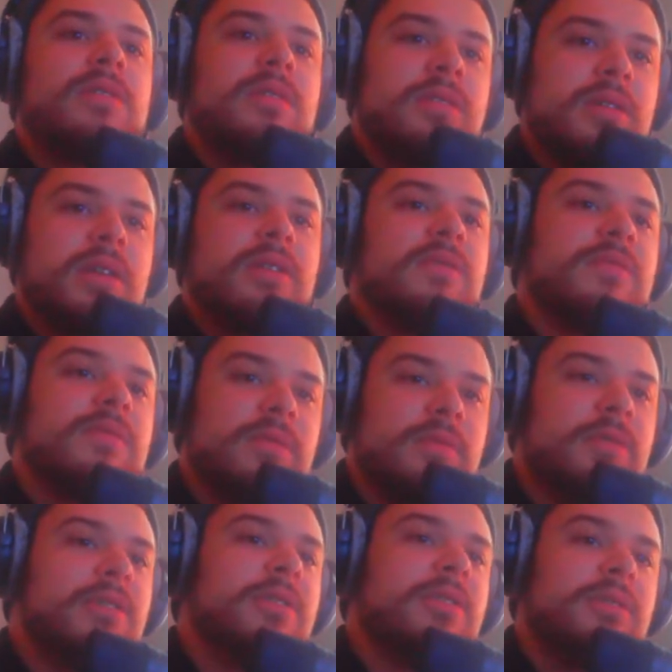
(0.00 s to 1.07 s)
Thank you for the
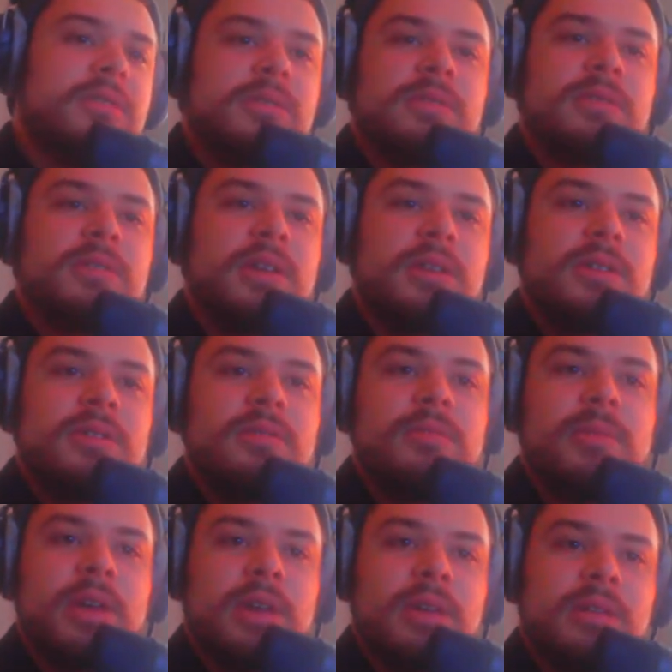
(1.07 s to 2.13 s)
videos. Thank you,
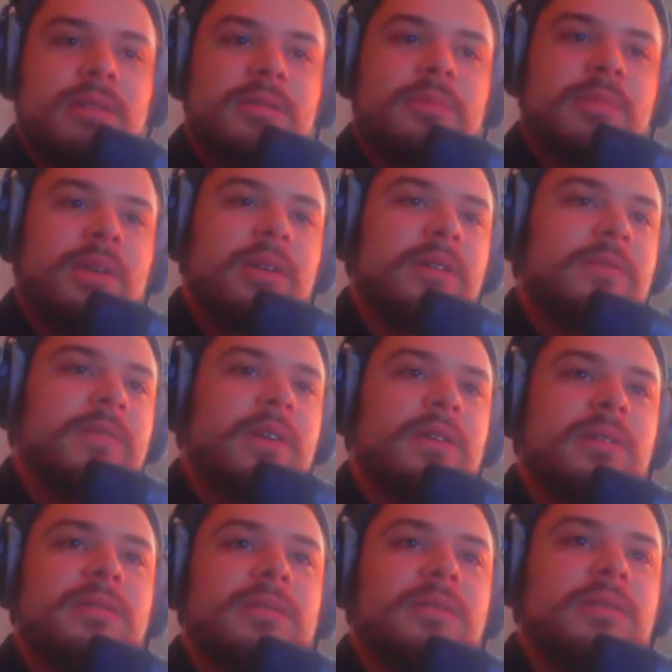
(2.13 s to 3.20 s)
man, American Pharaoh.